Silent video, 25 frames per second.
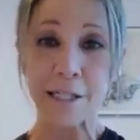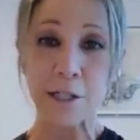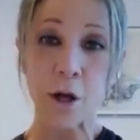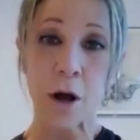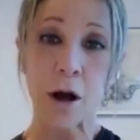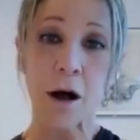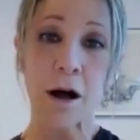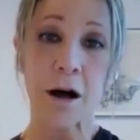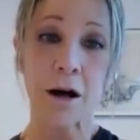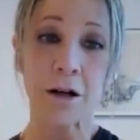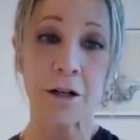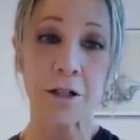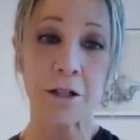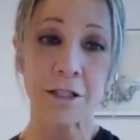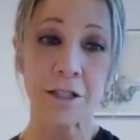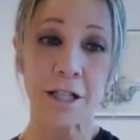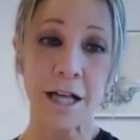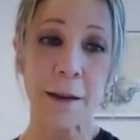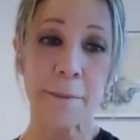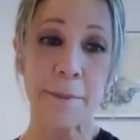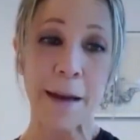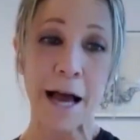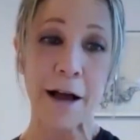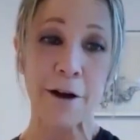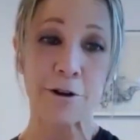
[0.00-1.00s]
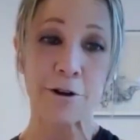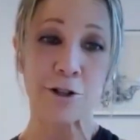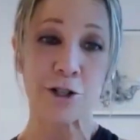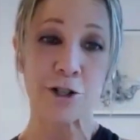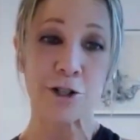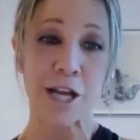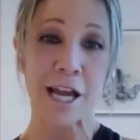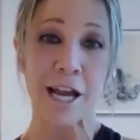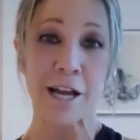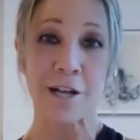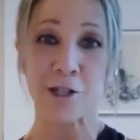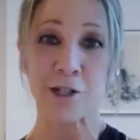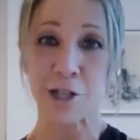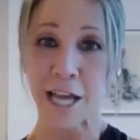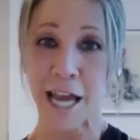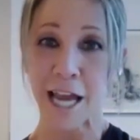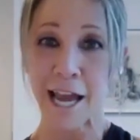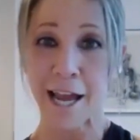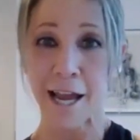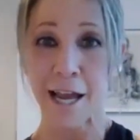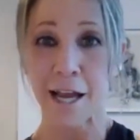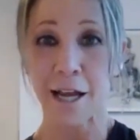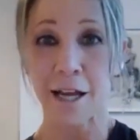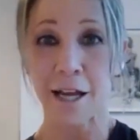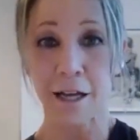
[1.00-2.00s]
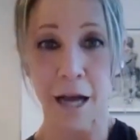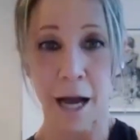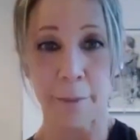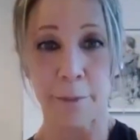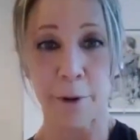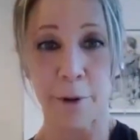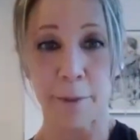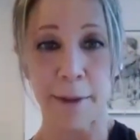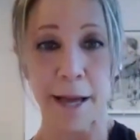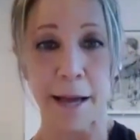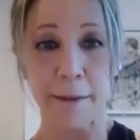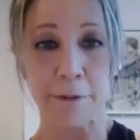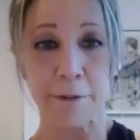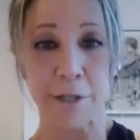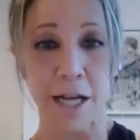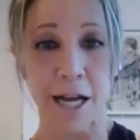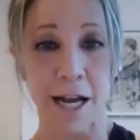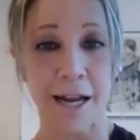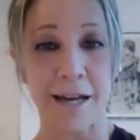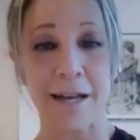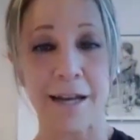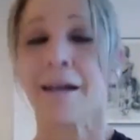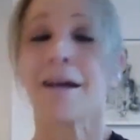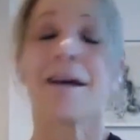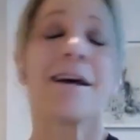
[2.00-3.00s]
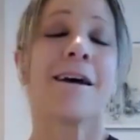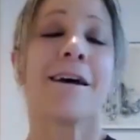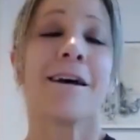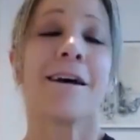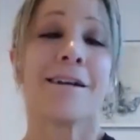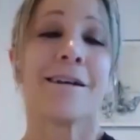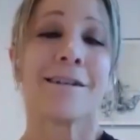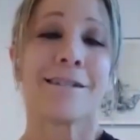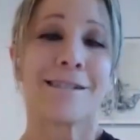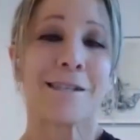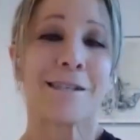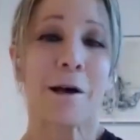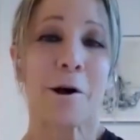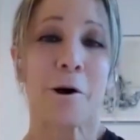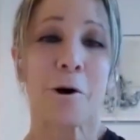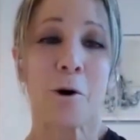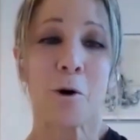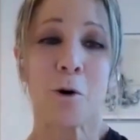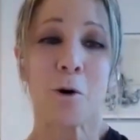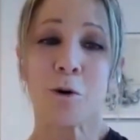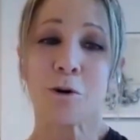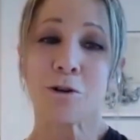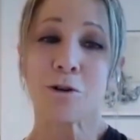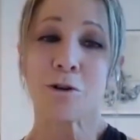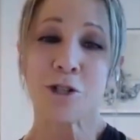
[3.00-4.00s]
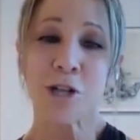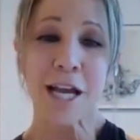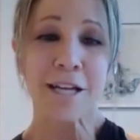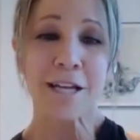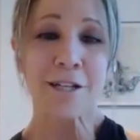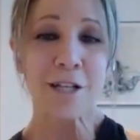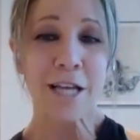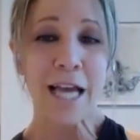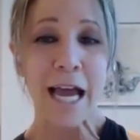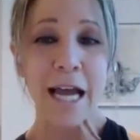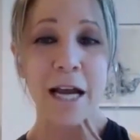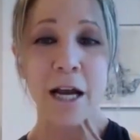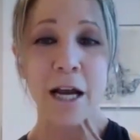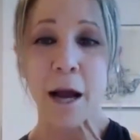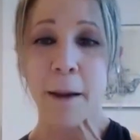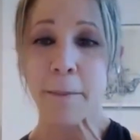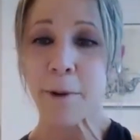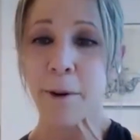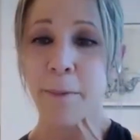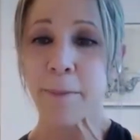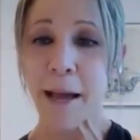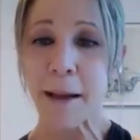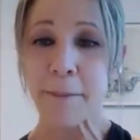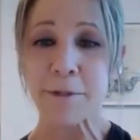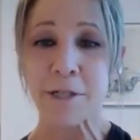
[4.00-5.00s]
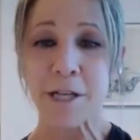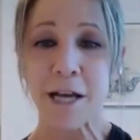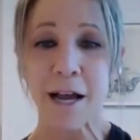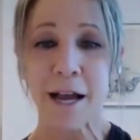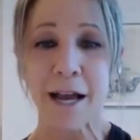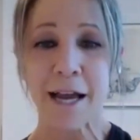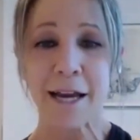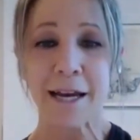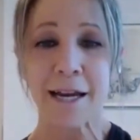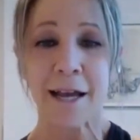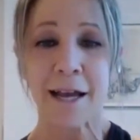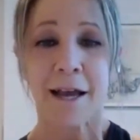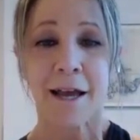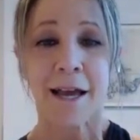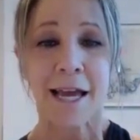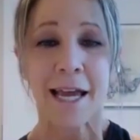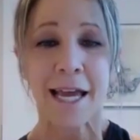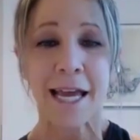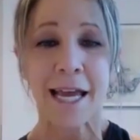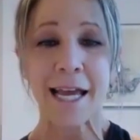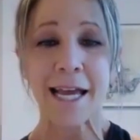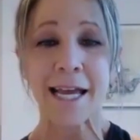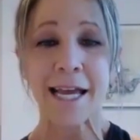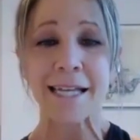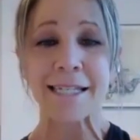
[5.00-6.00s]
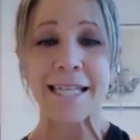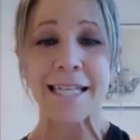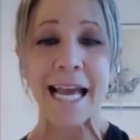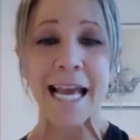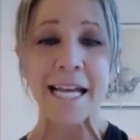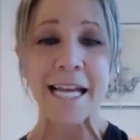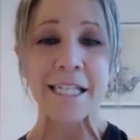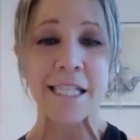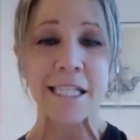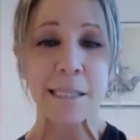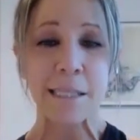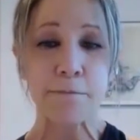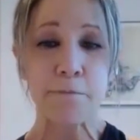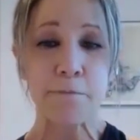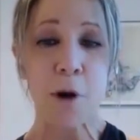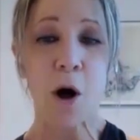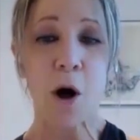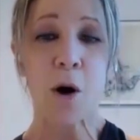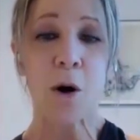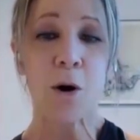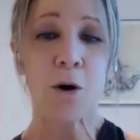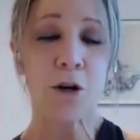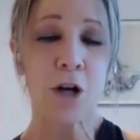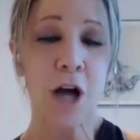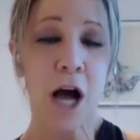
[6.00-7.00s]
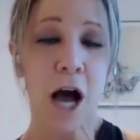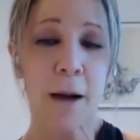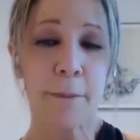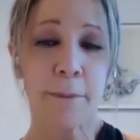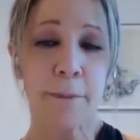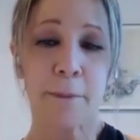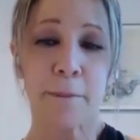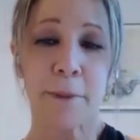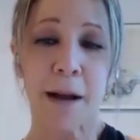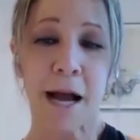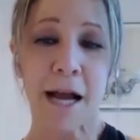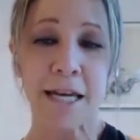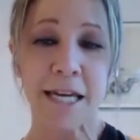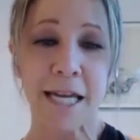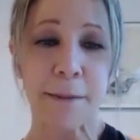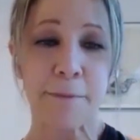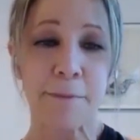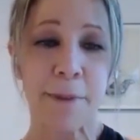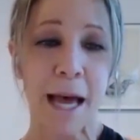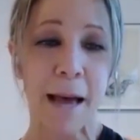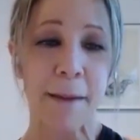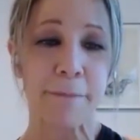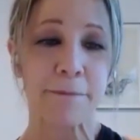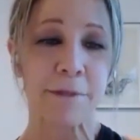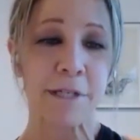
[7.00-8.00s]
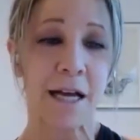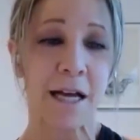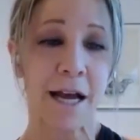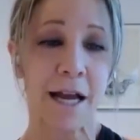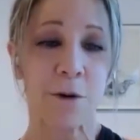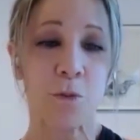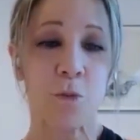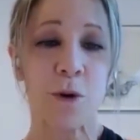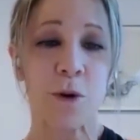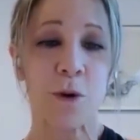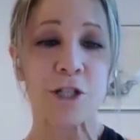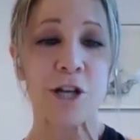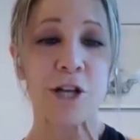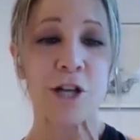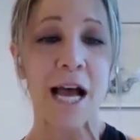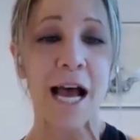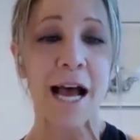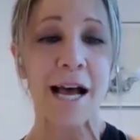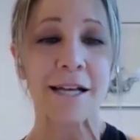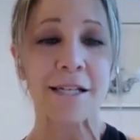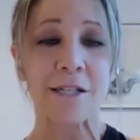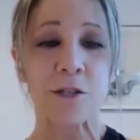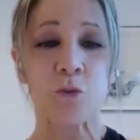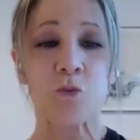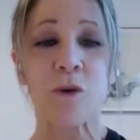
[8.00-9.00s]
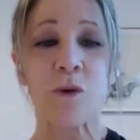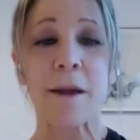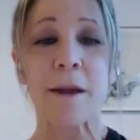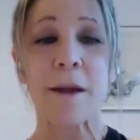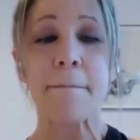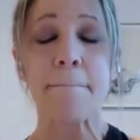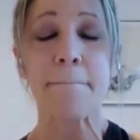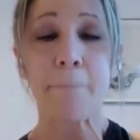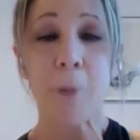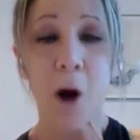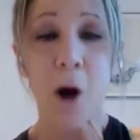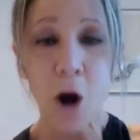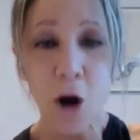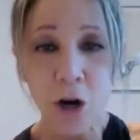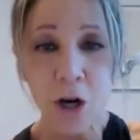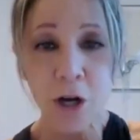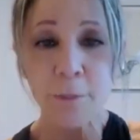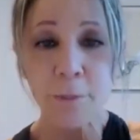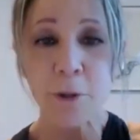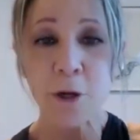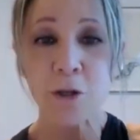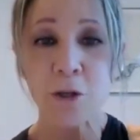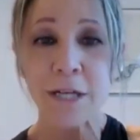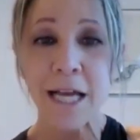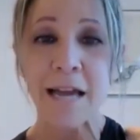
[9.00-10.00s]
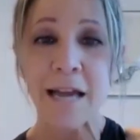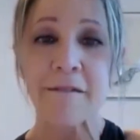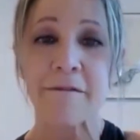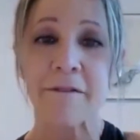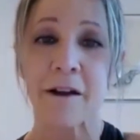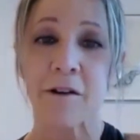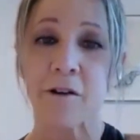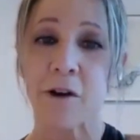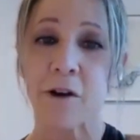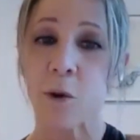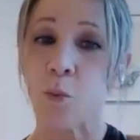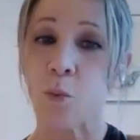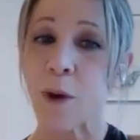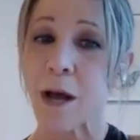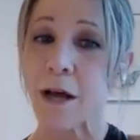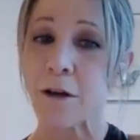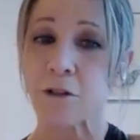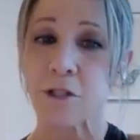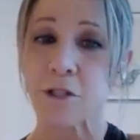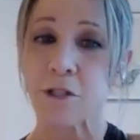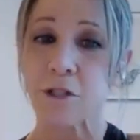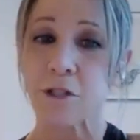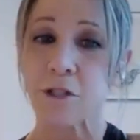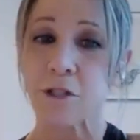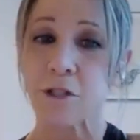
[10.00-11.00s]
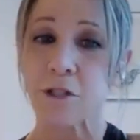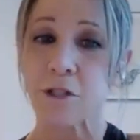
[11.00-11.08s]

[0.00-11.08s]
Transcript: is all about GHK copper peptide. So GHK copper peptide is a small copper binding peptide, which has remarkable and very well